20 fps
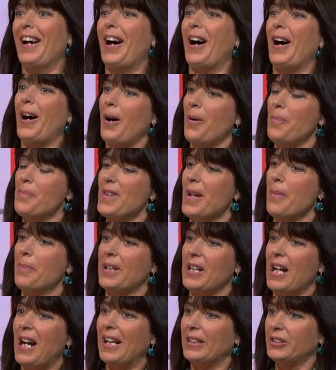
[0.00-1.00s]
Um,
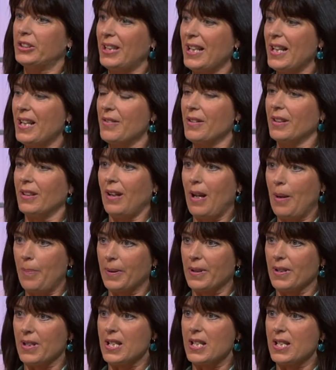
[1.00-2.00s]
but actually in the
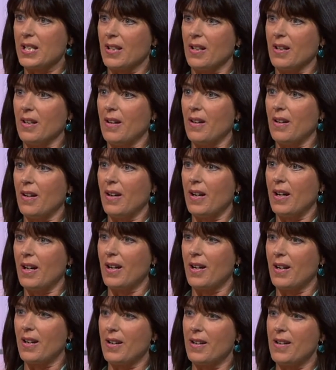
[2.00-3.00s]
Galapagos,
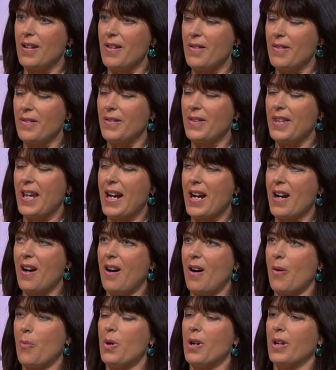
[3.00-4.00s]
uh, they
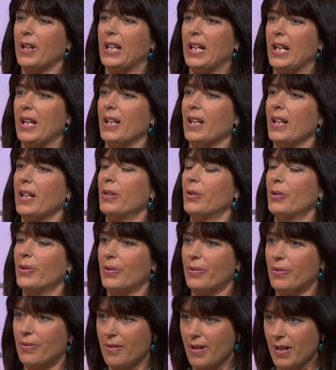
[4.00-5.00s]
are working
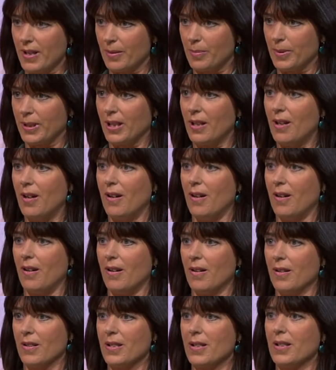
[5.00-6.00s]
incredibly
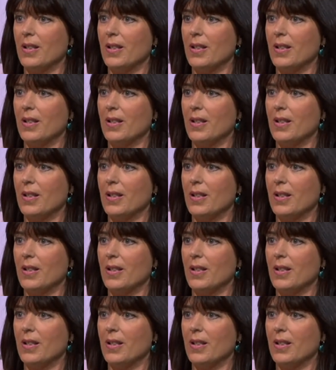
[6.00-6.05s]
hard